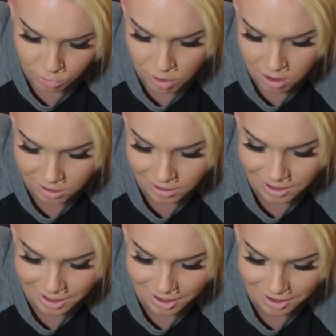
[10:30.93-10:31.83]

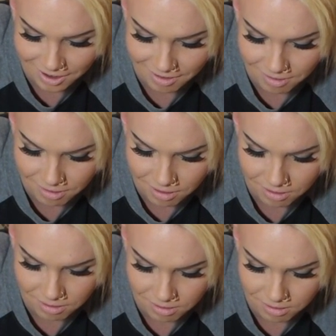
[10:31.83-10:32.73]
chronicling
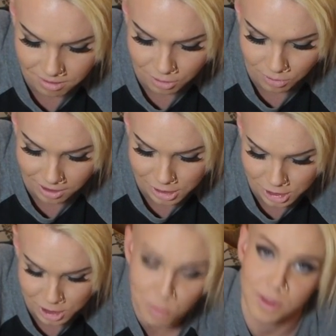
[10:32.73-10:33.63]
your
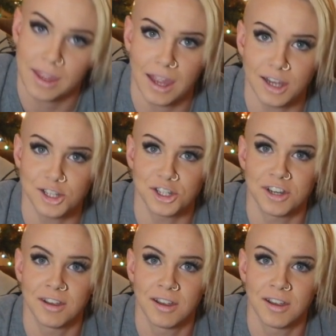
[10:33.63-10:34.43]
relationship with Gage?